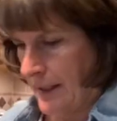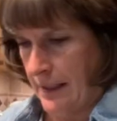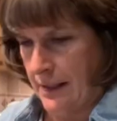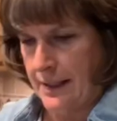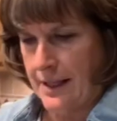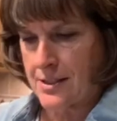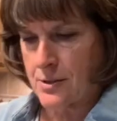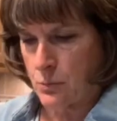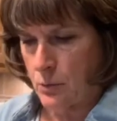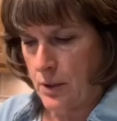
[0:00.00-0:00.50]

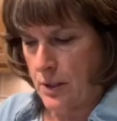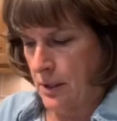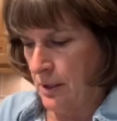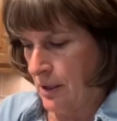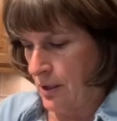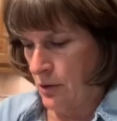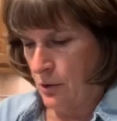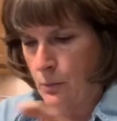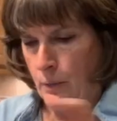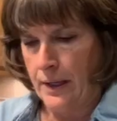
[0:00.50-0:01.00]
That's
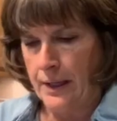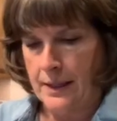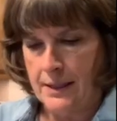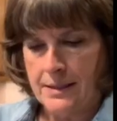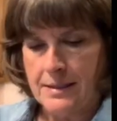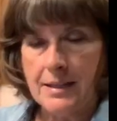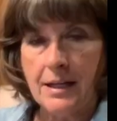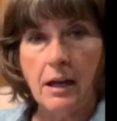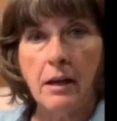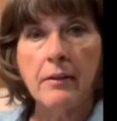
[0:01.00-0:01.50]
another way to
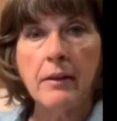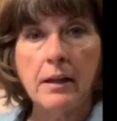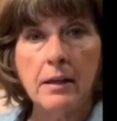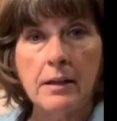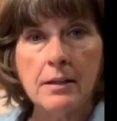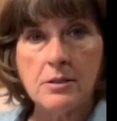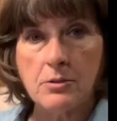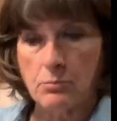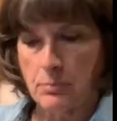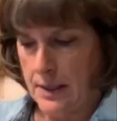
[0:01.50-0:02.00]
tell that
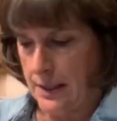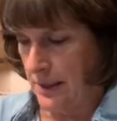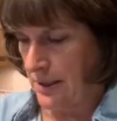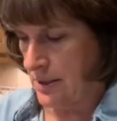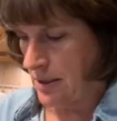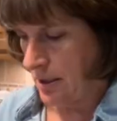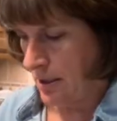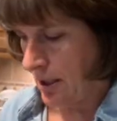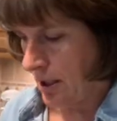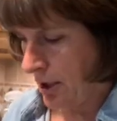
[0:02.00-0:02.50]
it's ready to
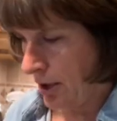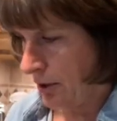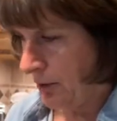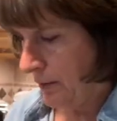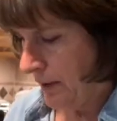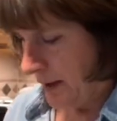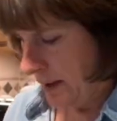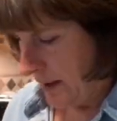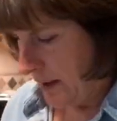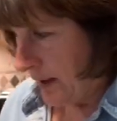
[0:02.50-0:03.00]
go.
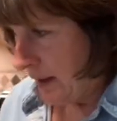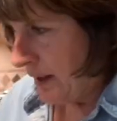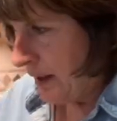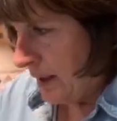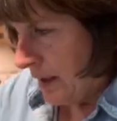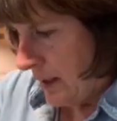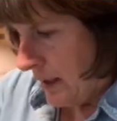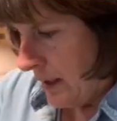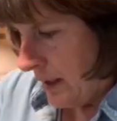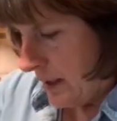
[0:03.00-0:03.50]

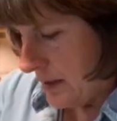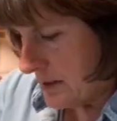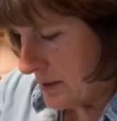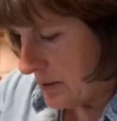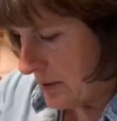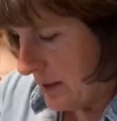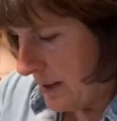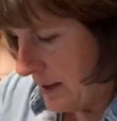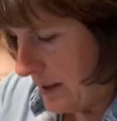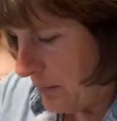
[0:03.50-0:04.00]
And so
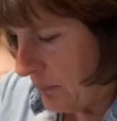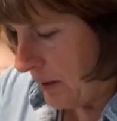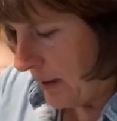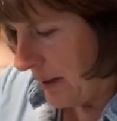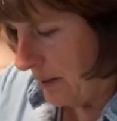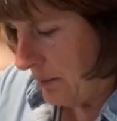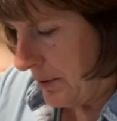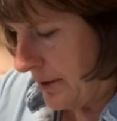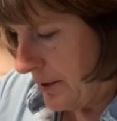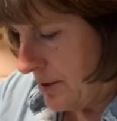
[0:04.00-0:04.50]
then what I'm
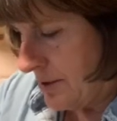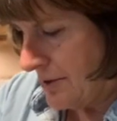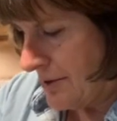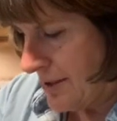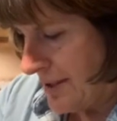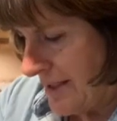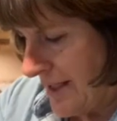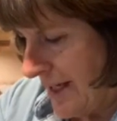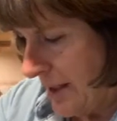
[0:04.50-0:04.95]
gonna do is take